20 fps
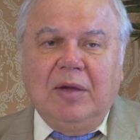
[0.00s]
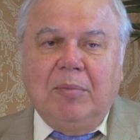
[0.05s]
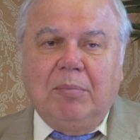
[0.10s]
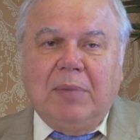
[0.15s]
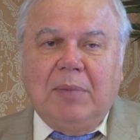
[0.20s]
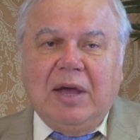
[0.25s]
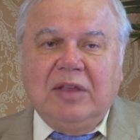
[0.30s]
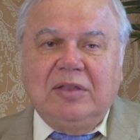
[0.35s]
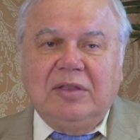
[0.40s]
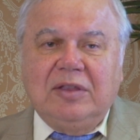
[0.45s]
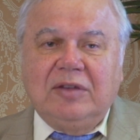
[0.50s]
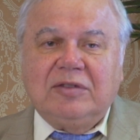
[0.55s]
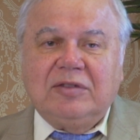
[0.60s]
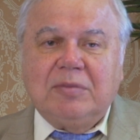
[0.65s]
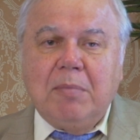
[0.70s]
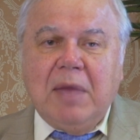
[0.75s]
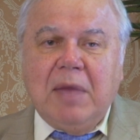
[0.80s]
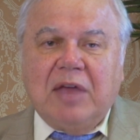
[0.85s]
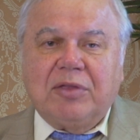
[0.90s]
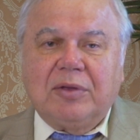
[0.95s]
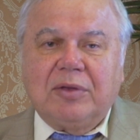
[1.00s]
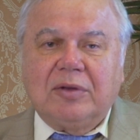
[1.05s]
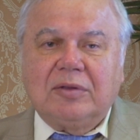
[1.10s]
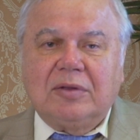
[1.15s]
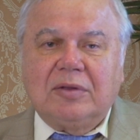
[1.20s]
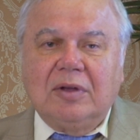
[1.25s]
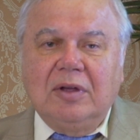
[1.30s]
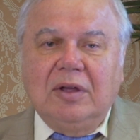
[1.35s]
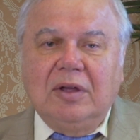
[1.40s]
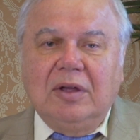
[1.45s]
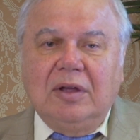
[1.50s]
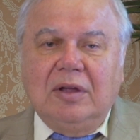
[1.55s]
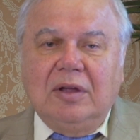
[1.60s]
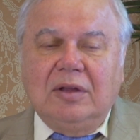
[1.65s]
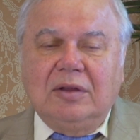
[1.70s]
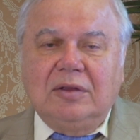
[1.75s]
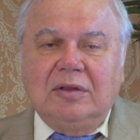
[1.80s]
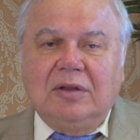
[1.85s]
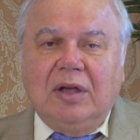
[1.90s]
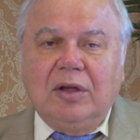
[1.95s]
By this method,
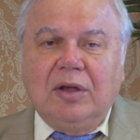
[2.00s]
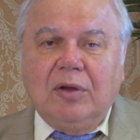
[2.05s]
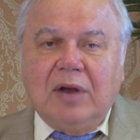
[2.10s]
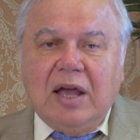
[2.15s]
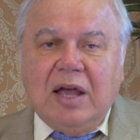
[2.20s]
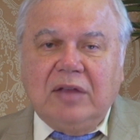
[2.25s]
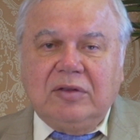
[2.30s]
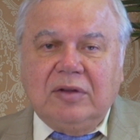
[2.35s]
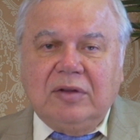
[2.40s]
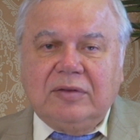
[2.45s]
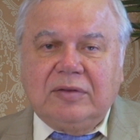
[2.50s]
the United